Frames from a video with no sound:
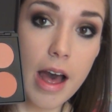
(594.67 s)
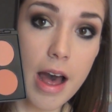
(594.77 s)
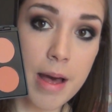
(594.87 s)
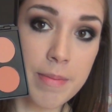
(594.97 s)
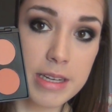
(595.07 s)

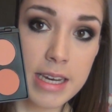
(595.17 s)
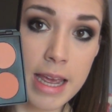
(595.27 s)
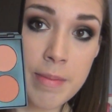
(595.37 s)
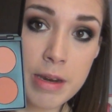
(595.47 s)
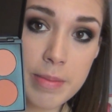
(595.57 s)
but
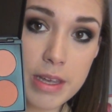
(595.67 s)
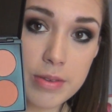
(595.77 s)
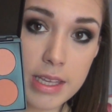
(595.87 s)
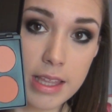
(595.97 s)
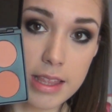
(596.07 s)
today I'm going to be
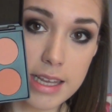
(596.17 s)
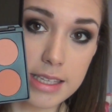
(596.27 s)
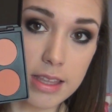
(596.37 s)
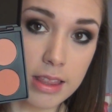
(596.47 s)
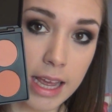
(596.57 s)
using
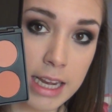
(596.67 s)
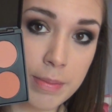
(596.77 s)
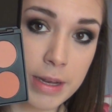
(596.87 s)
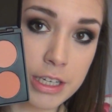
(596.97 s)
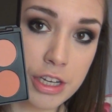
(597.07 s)
this
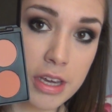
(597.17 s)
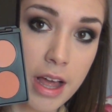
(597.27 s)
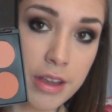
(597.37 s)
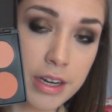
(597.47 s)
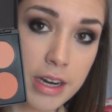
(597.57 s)
light peachy
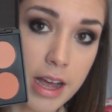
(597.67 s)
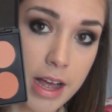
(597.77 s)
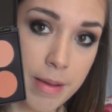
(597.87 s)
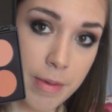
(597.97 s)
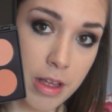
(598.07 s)
color
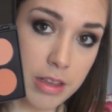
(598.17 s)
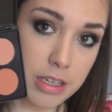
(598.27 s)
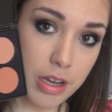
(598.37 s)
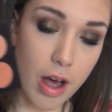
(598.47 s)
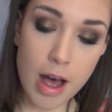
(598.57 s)
on the
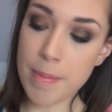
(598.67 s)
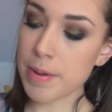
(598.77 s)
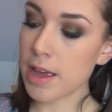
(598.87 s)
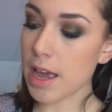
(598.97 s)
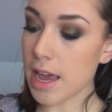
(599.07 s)
top.